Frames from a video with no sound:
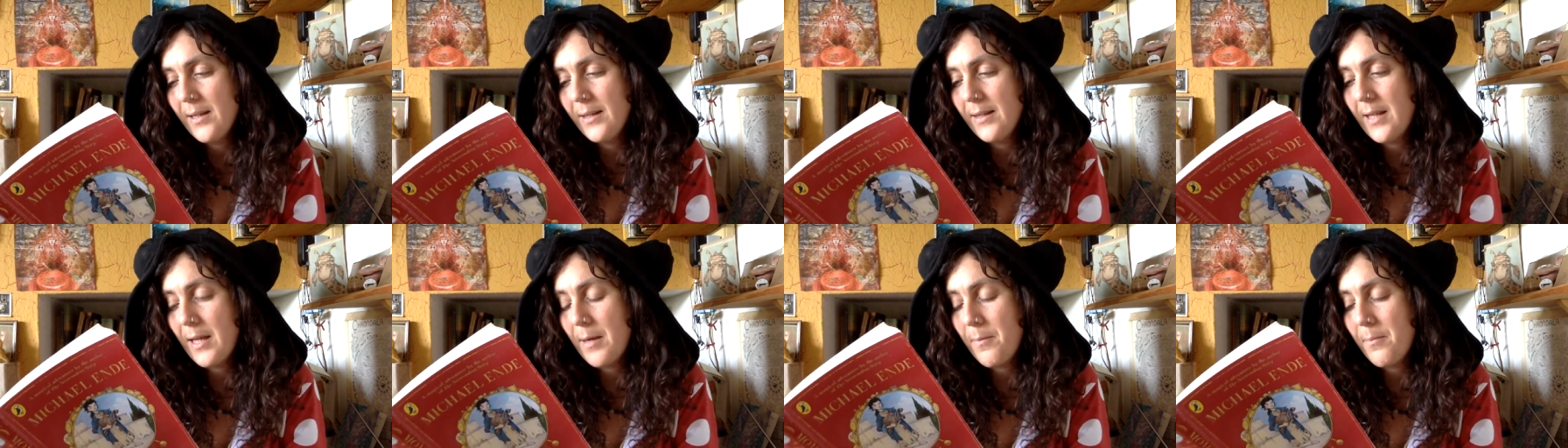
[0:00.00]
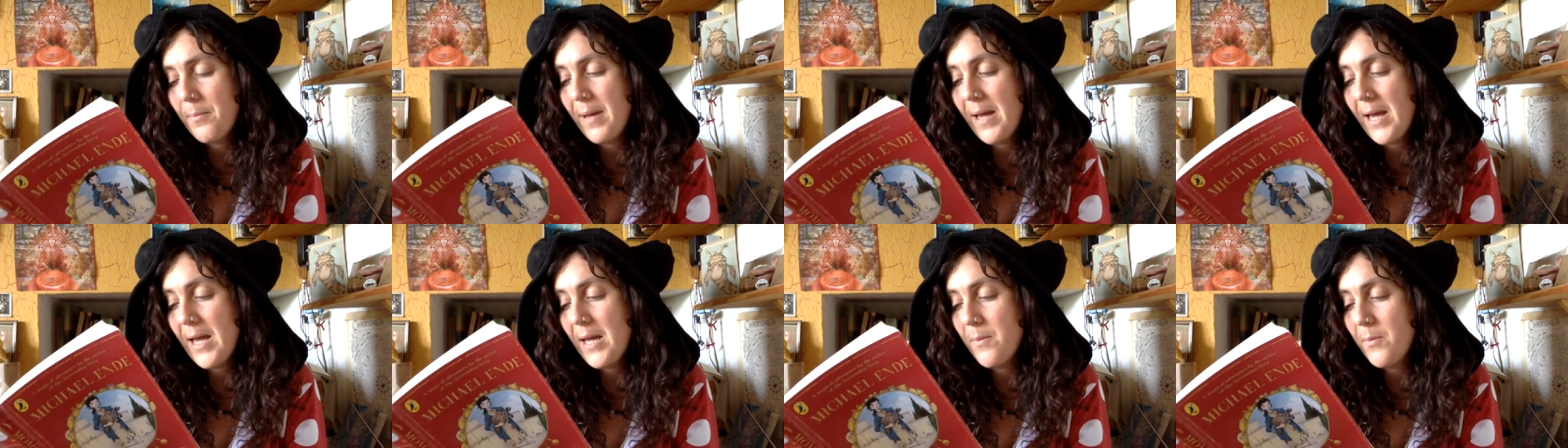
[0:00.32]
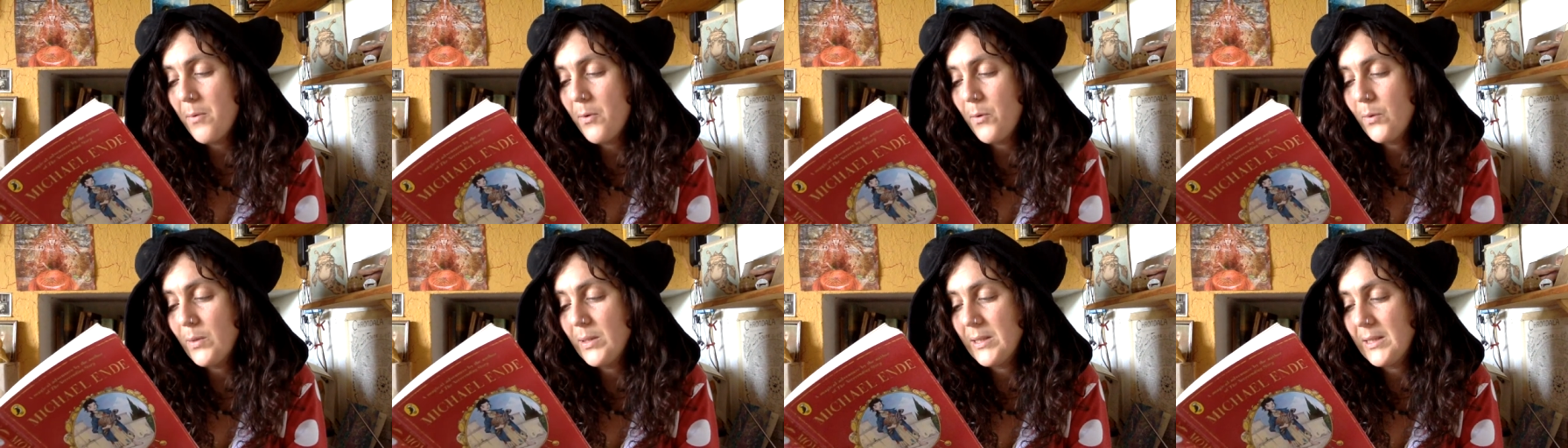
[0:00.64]
The
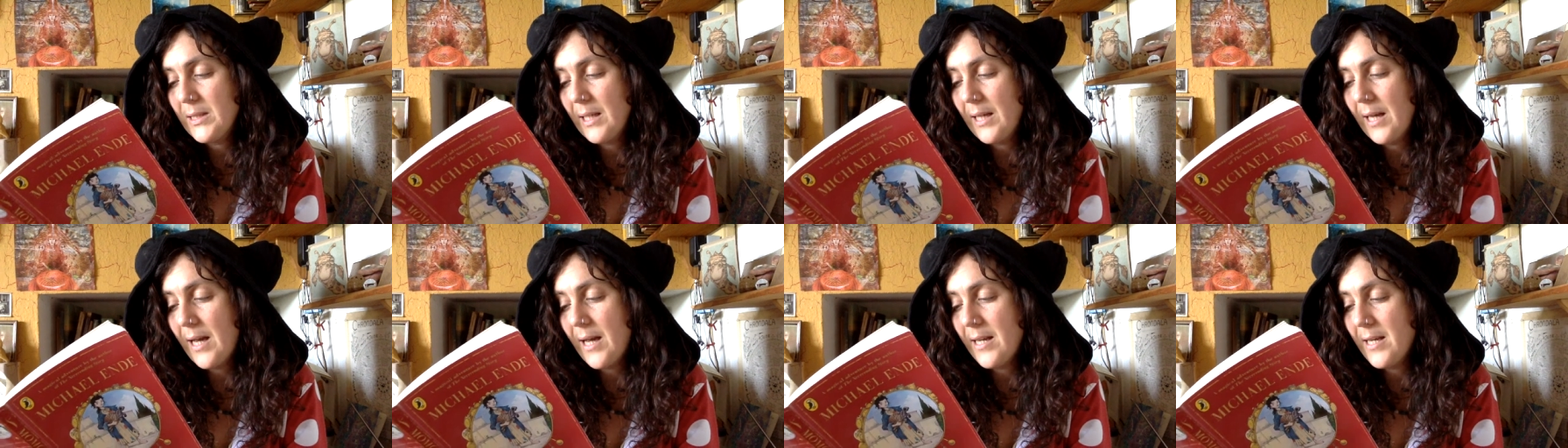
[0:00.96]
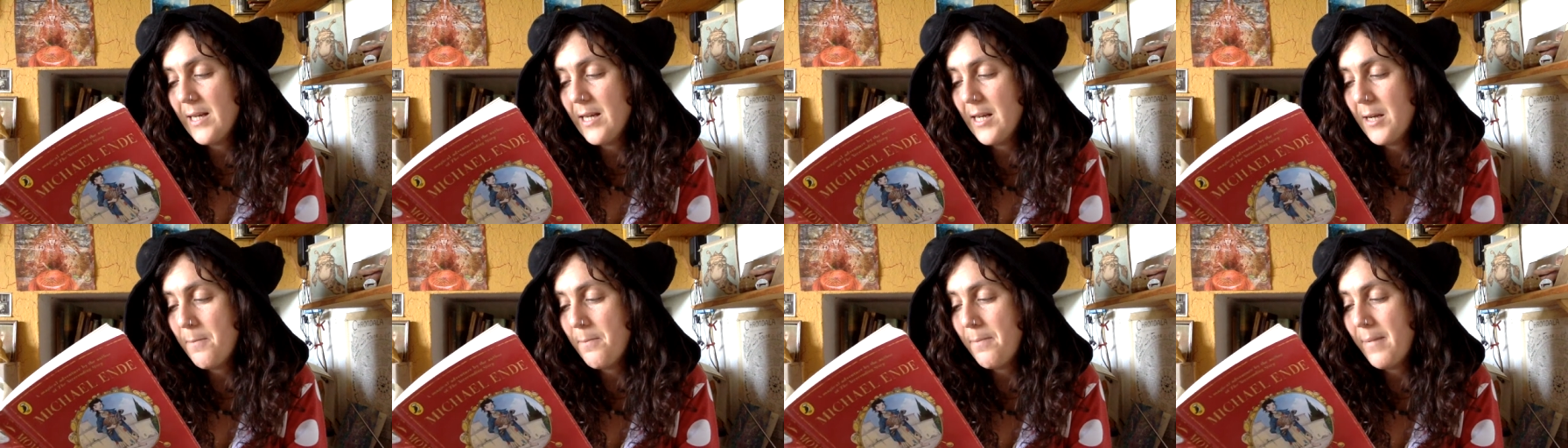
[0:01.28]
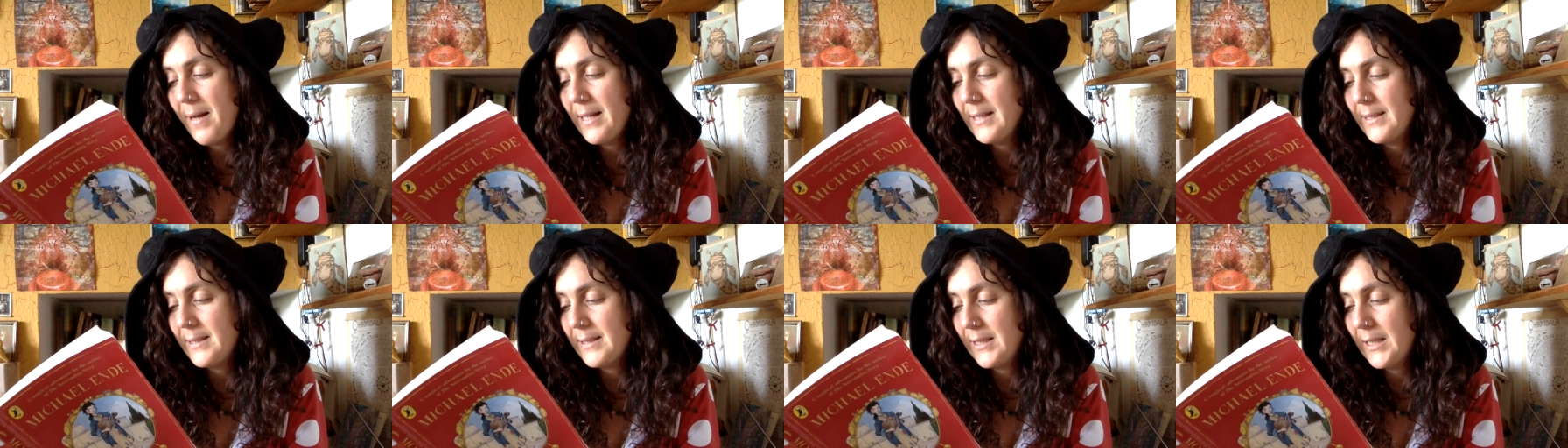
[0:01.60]
baby was lying in a
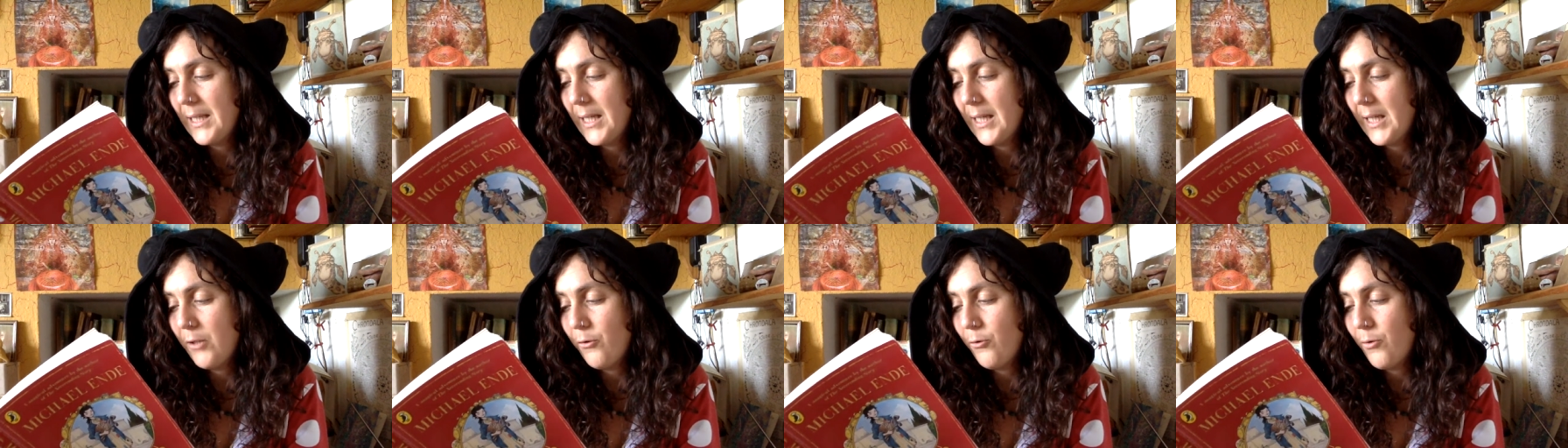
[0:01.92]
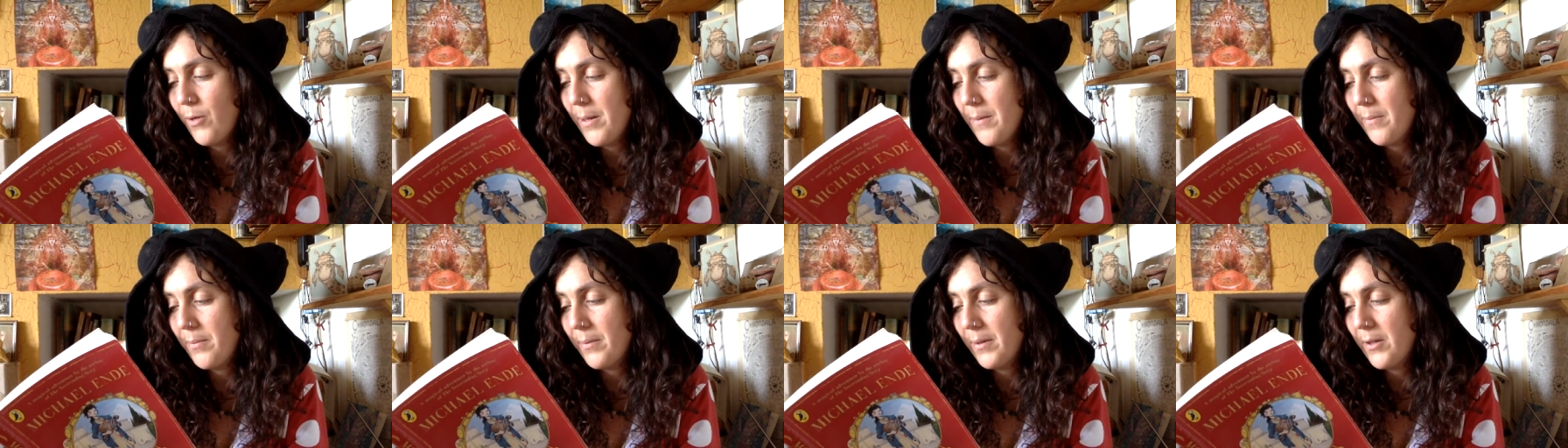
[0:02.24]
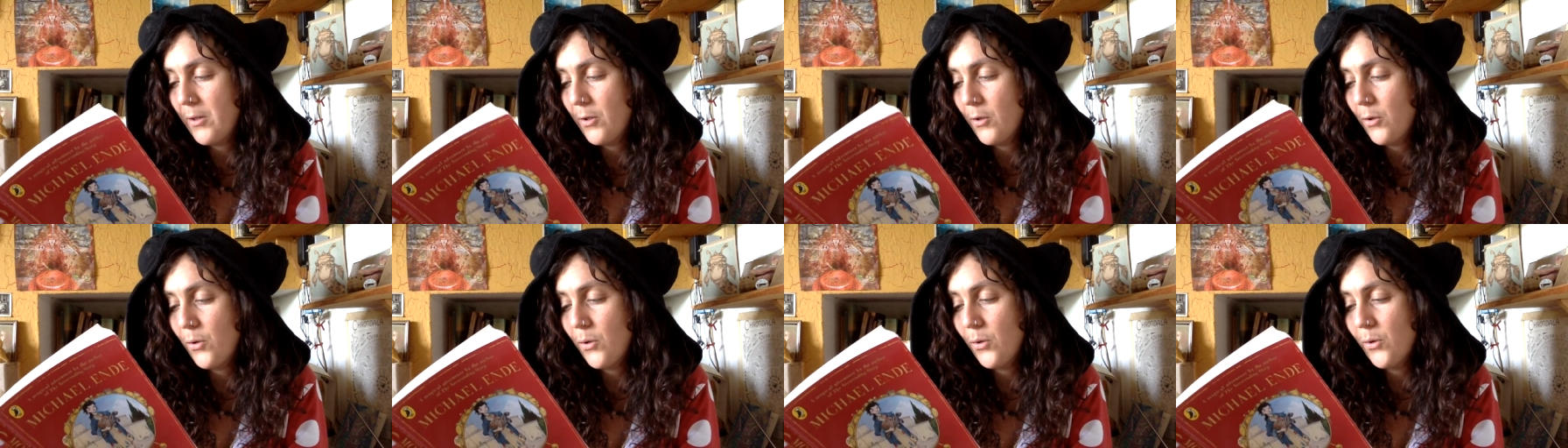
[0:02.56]
basket crib in
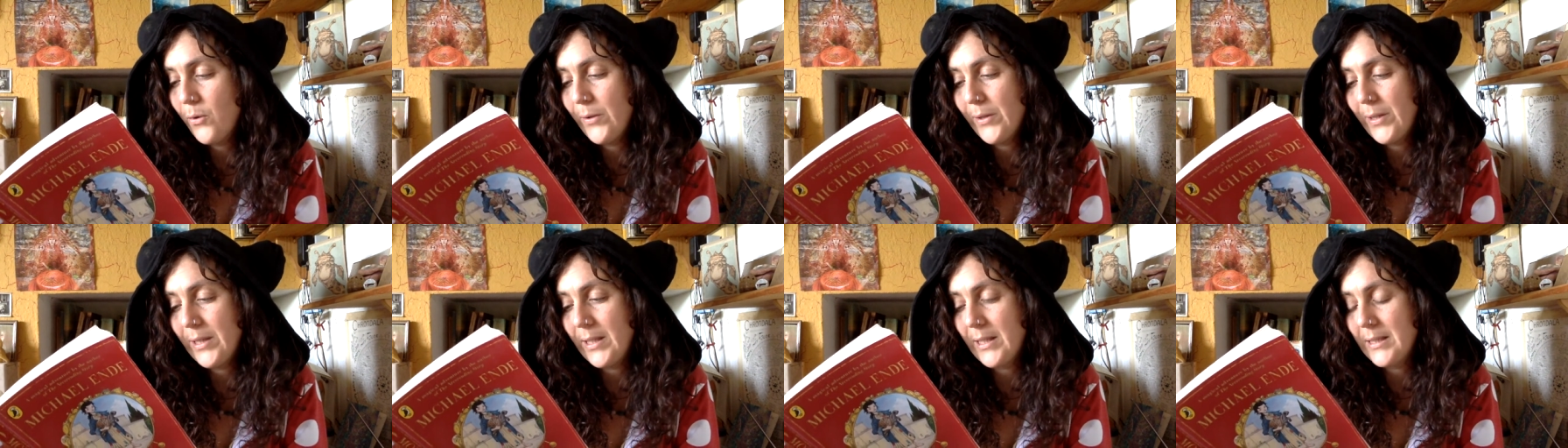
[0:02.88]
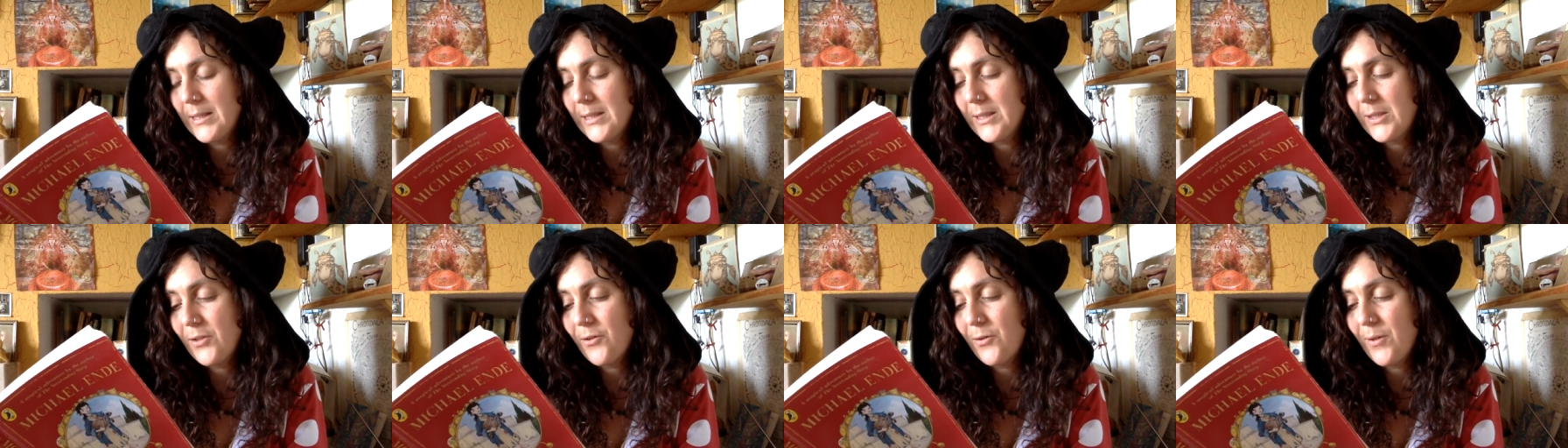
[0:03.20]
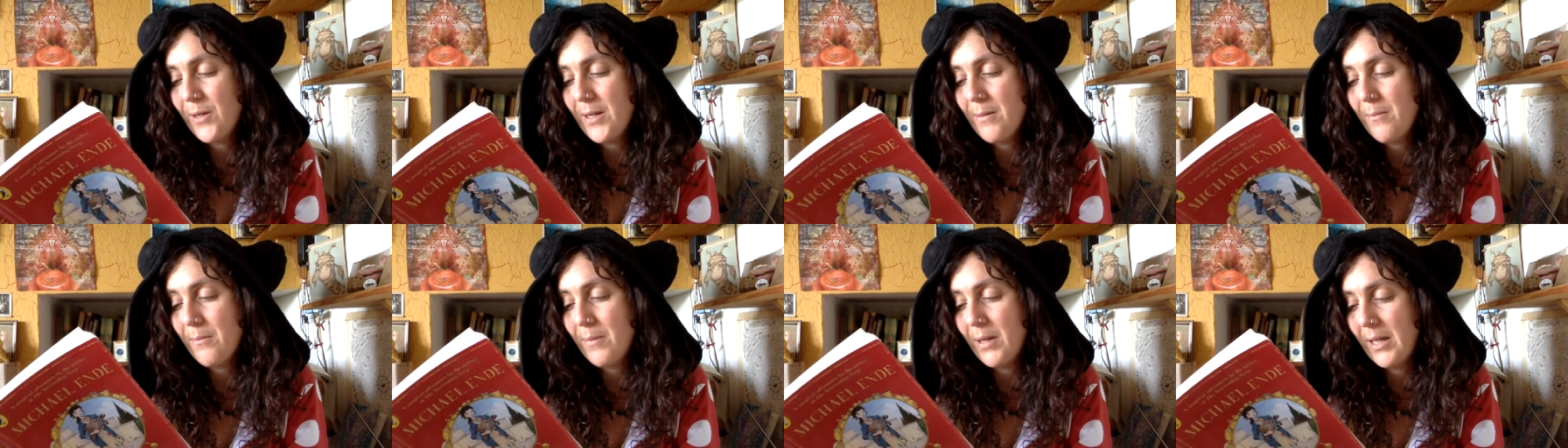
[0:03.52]
the corner,
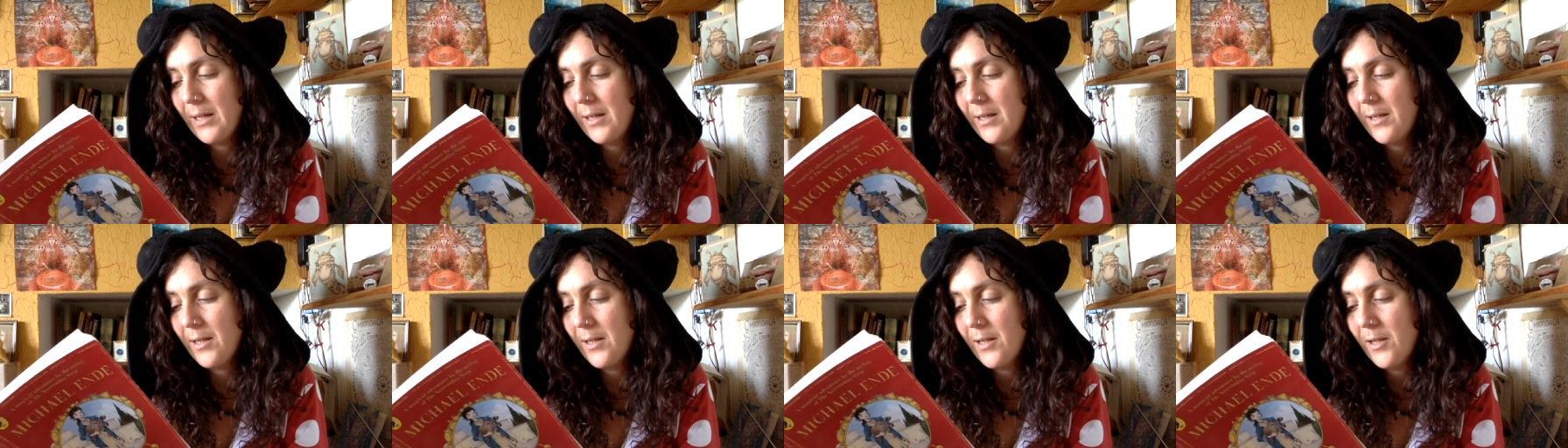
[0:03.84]
screaming.